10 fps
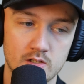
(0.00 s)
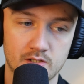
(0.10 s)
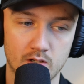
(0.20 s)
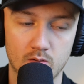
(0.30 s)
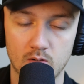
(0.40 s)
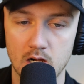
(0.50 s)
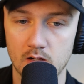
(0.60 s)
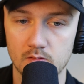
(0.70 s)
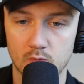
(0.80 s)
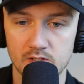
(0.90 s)
So
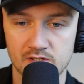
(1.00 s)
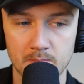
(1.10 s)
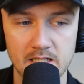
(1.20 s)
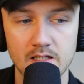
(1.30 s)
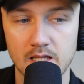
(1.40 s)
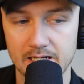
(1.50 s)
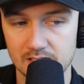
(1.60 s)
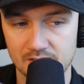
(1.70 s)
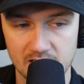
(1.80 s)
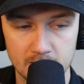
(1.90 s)
uh, when somebody like
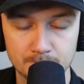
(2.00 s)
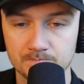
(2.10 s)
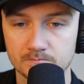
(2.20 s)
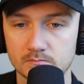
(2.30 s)
I said,